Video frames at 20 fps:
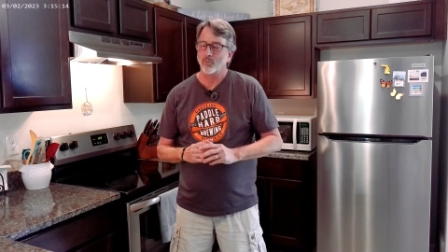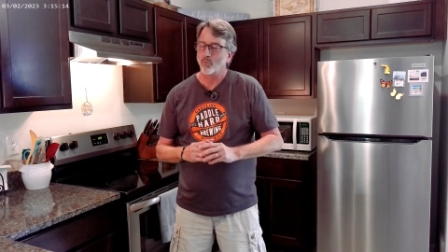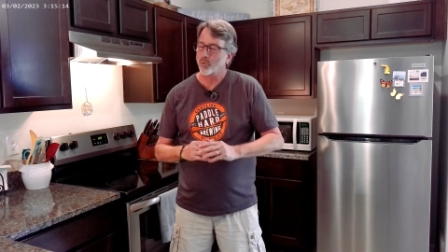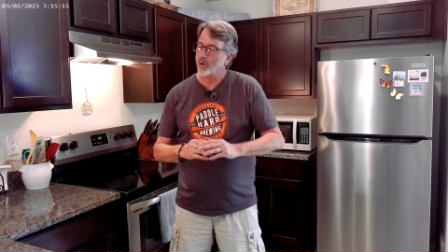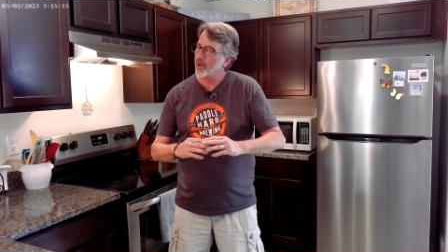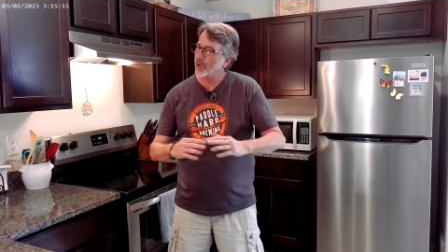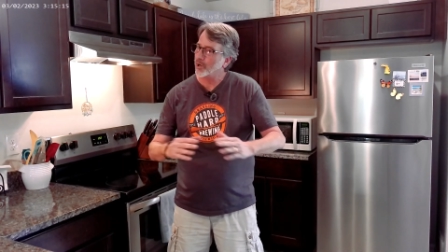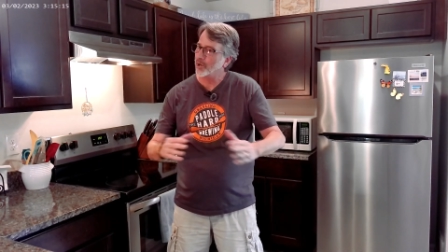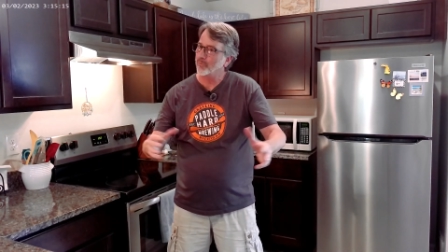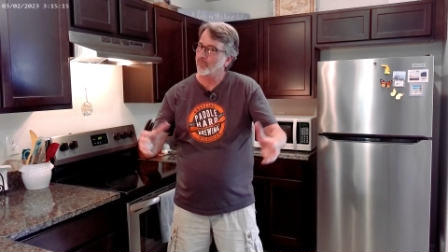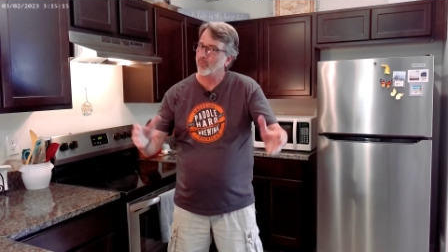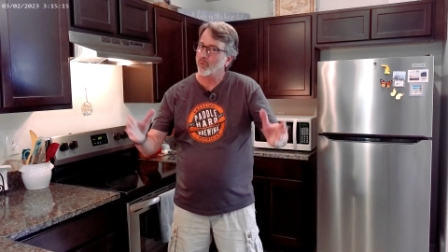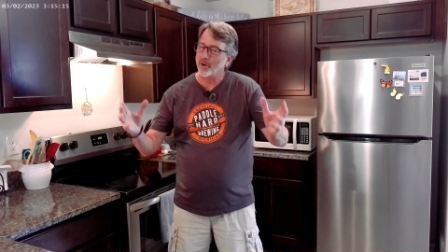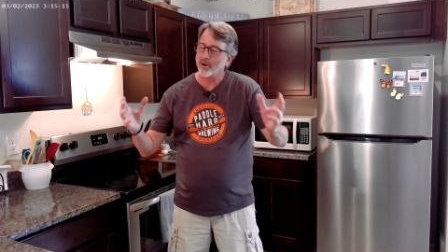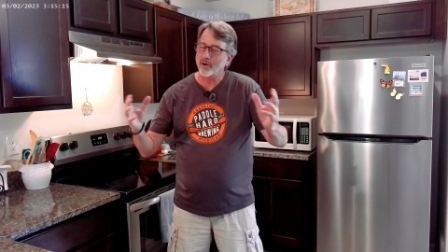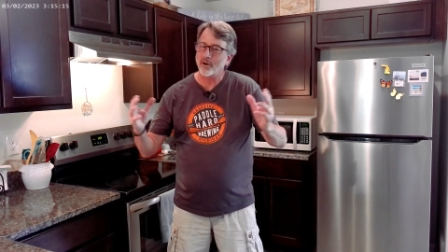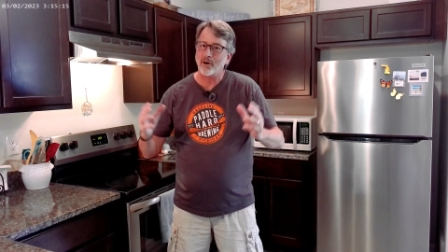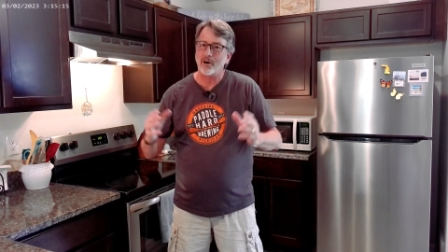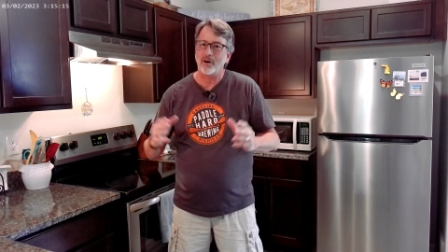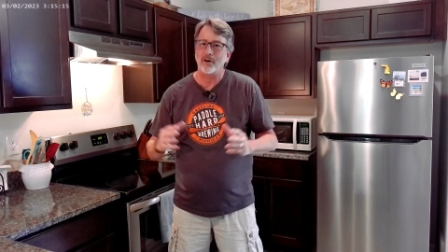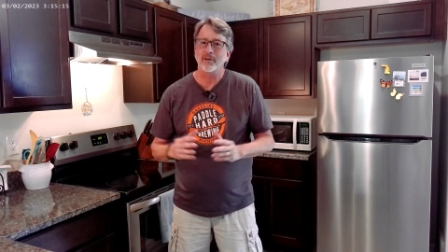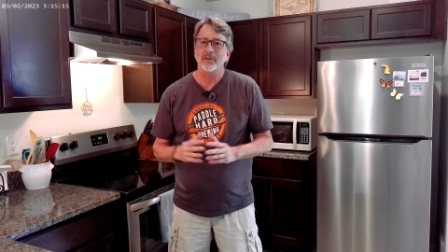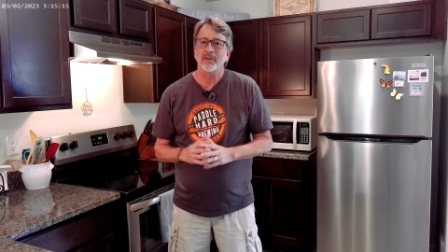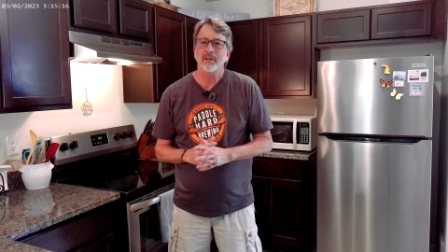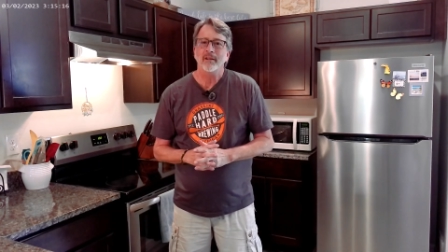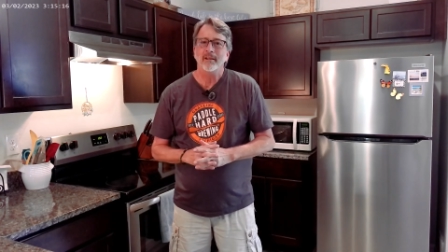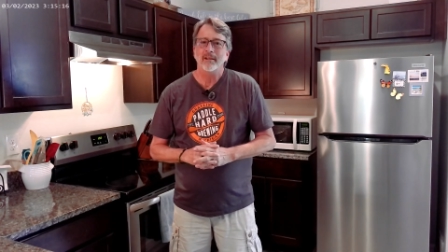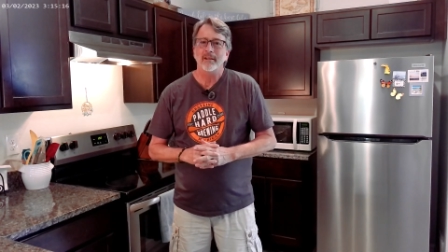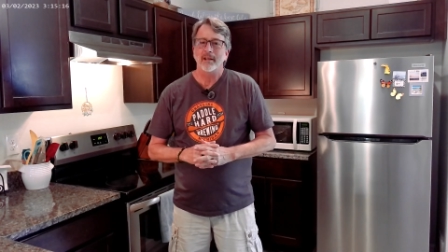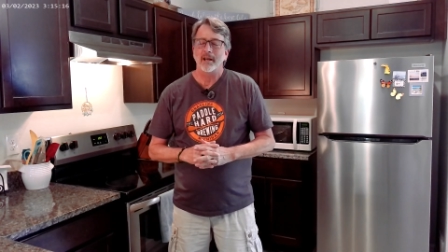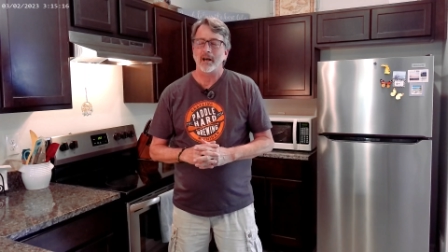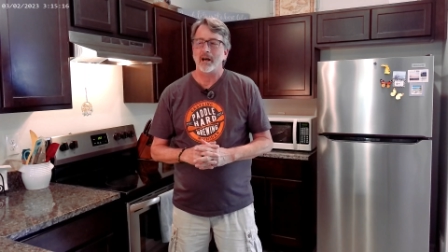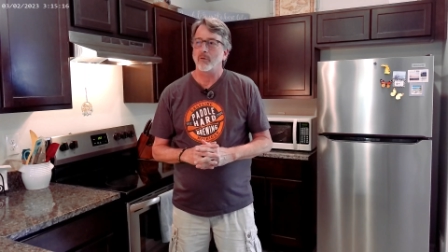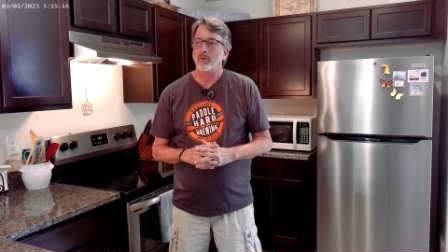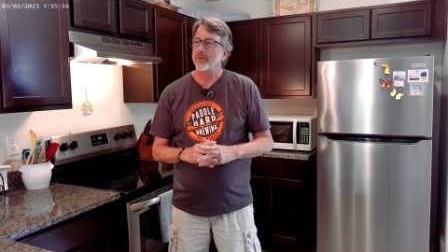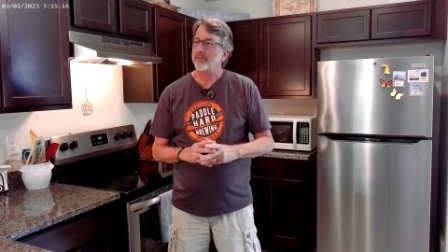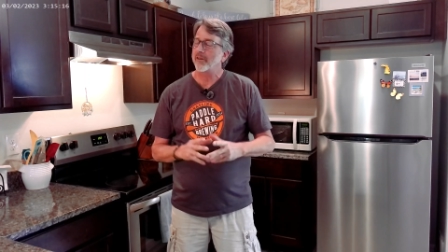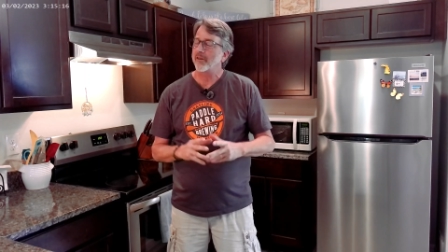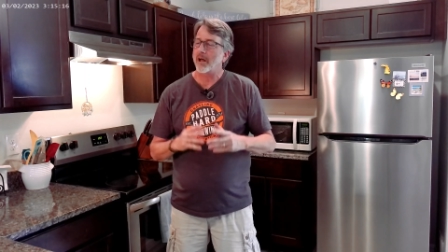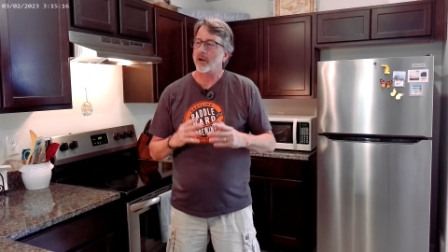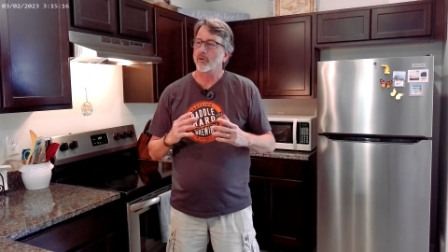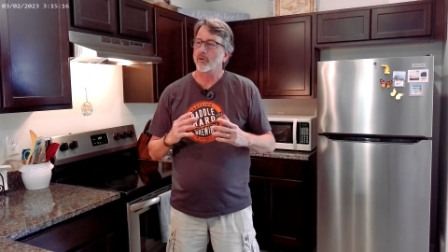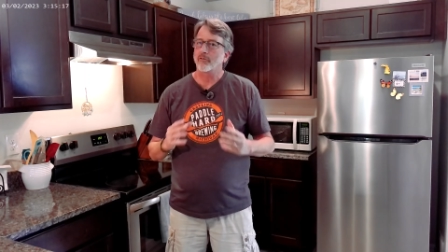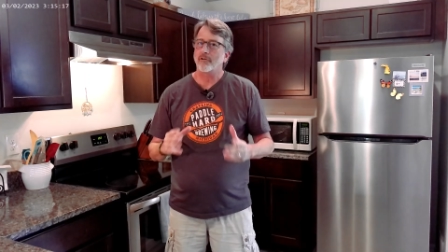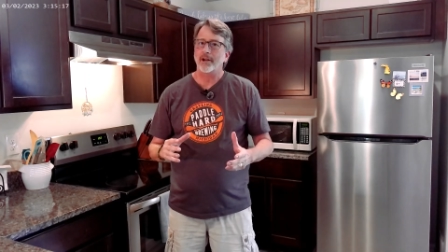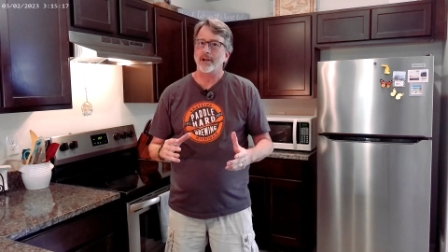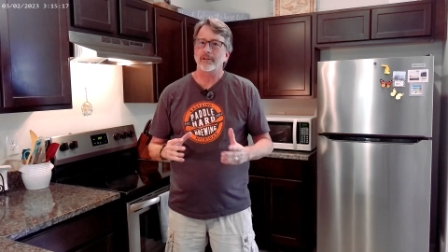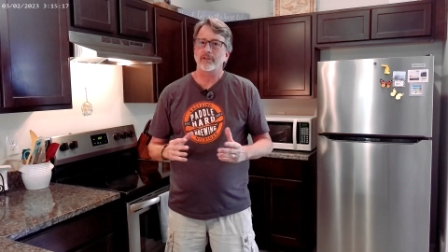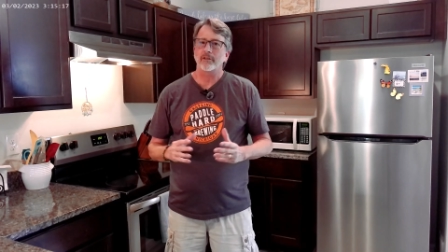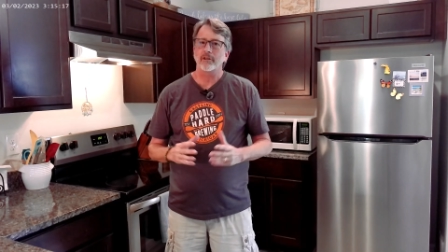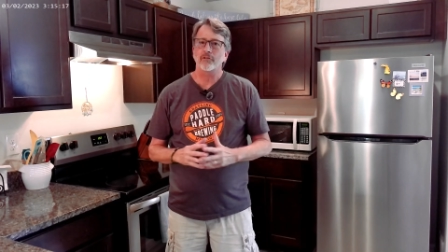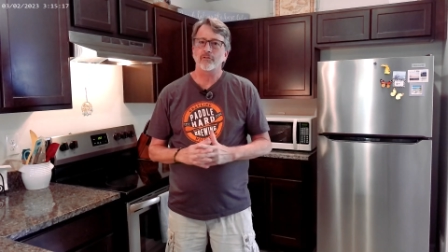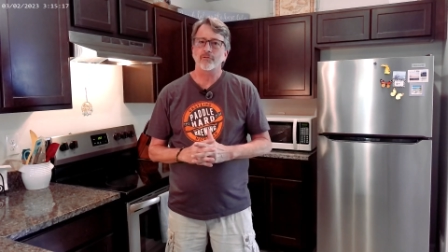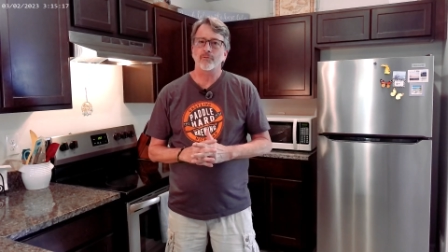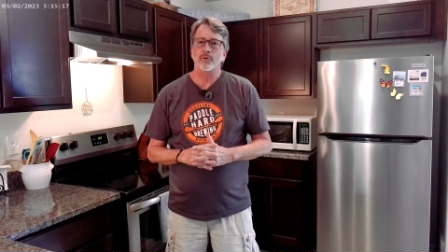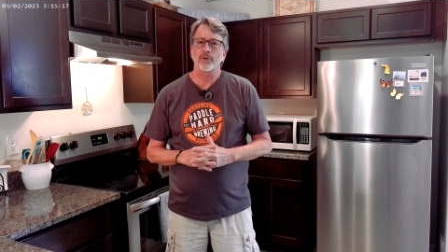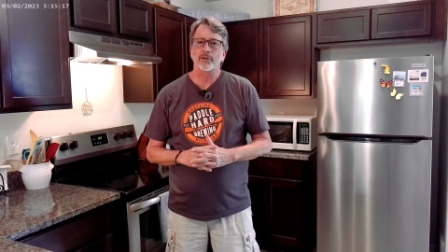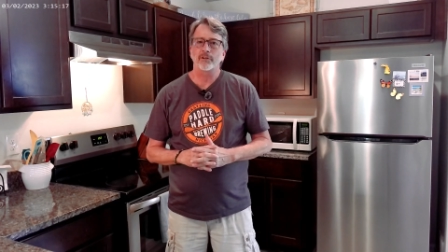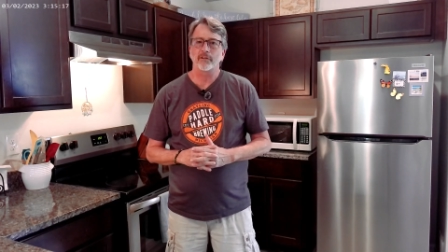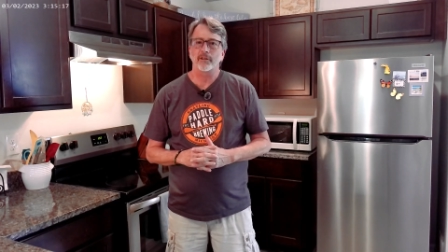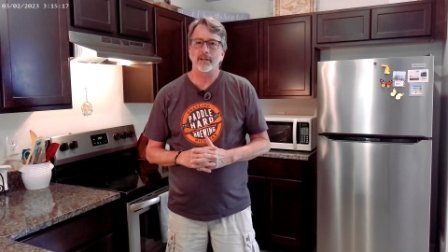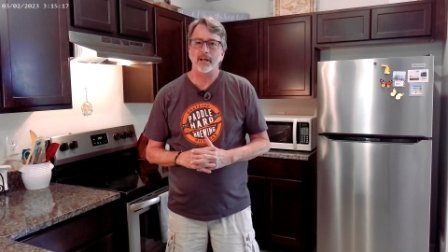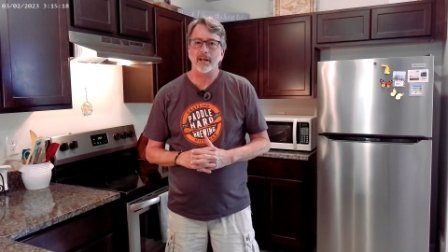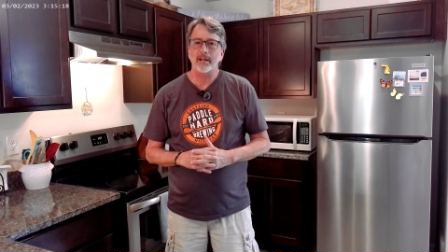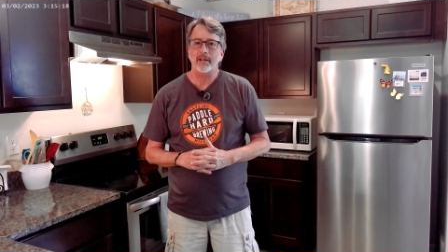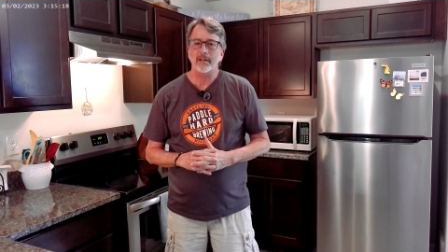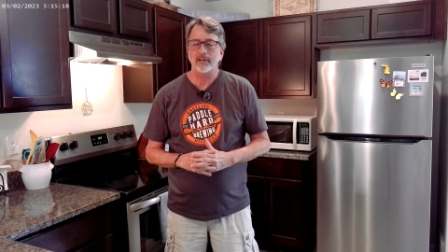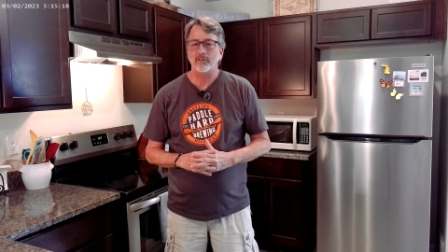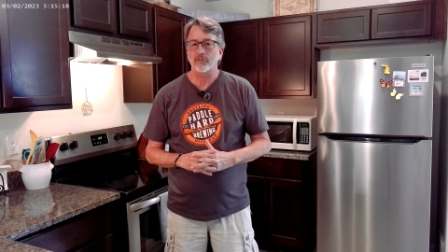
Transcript: Welcome, one and all. Uh, we've got a great dish for you today.